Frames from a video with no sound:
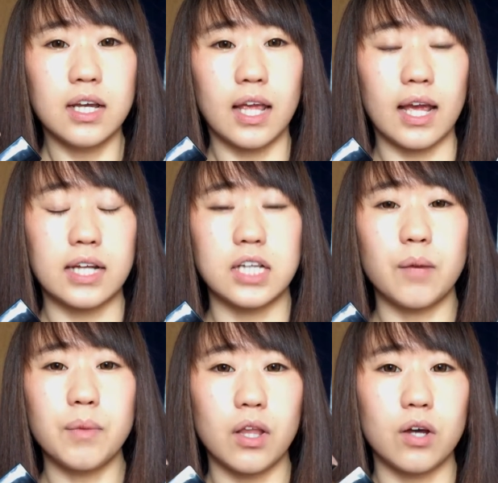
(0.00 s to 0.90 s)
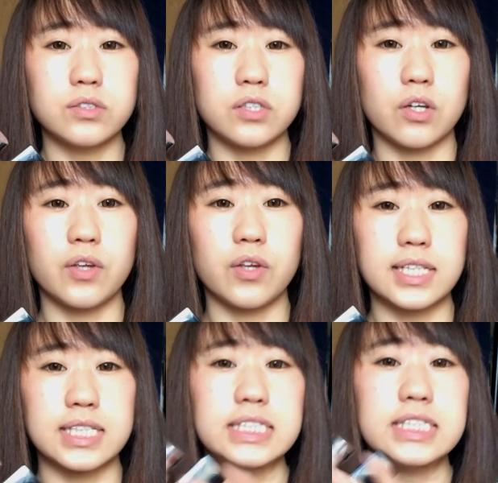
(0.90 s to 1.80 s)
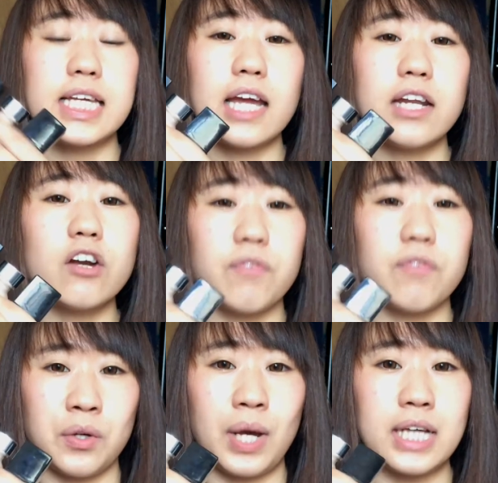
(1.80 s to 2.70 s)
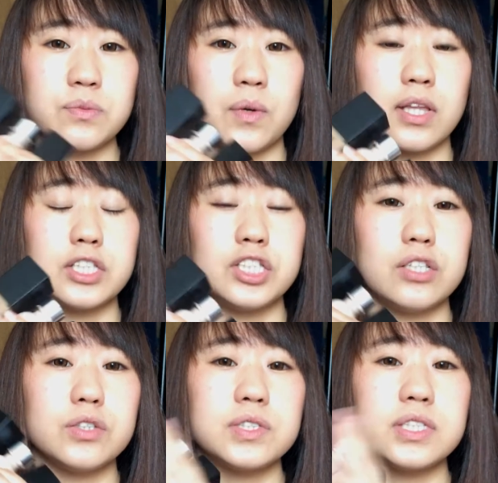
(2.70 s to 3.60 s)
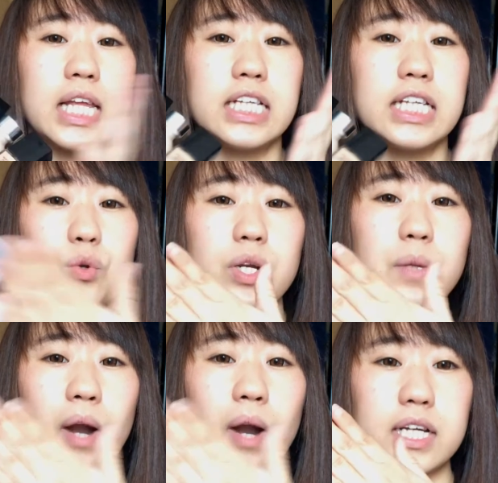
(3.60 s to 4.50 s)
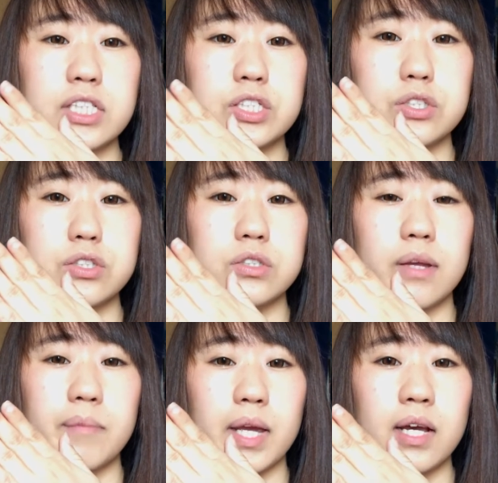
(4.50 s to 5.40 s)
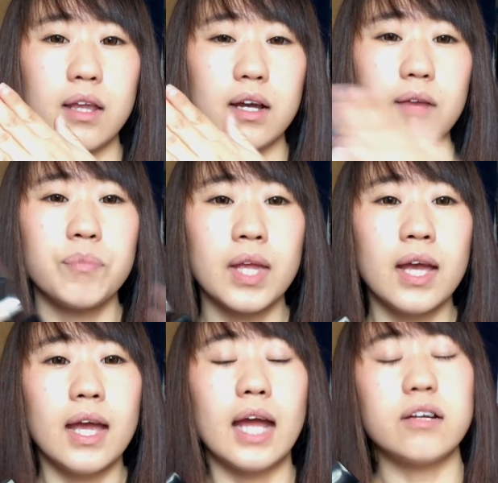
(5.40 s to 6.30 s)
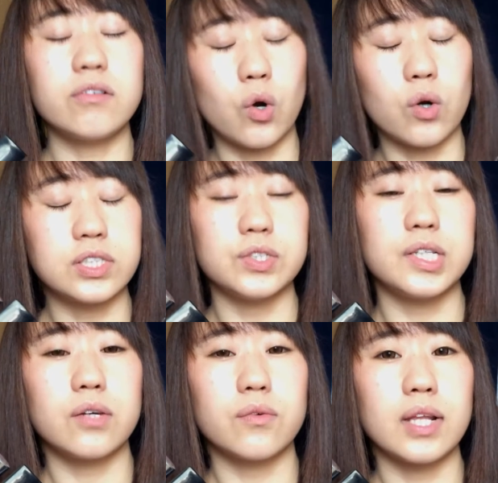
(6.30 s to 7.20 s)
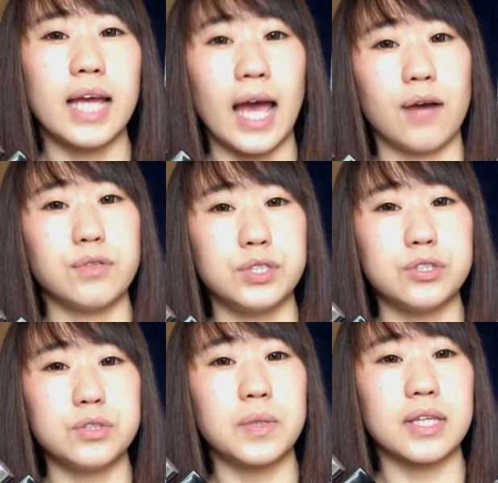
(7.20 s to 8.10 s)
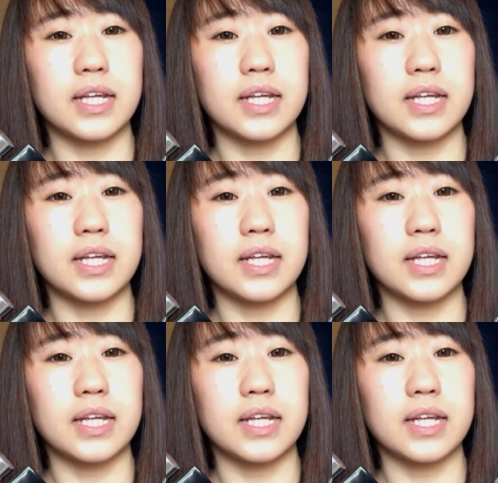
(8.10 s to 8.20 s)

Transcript: and down below so you guys can see in her video as well that she used these three products to do the makeup look. And of course you didn't really have to, but